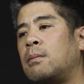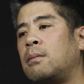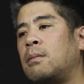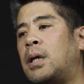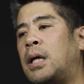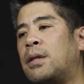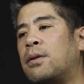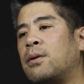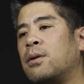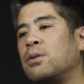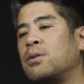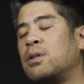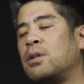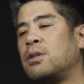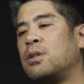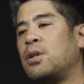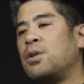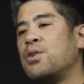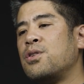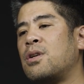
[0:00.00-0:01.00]
And those are
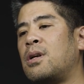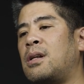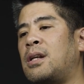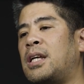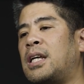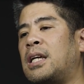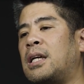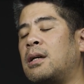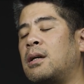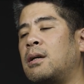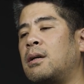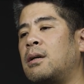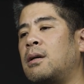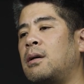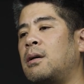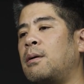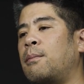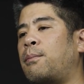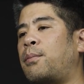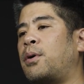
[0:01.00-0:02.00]
usually
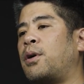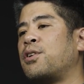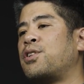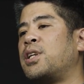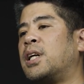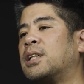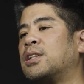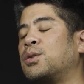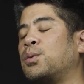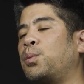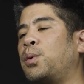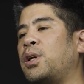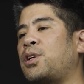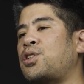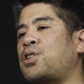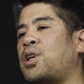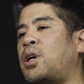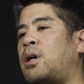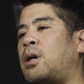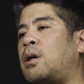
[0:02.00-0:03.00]
projects
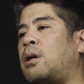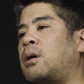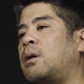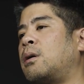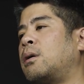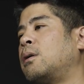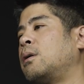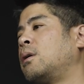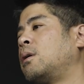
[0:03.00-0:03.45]
which are,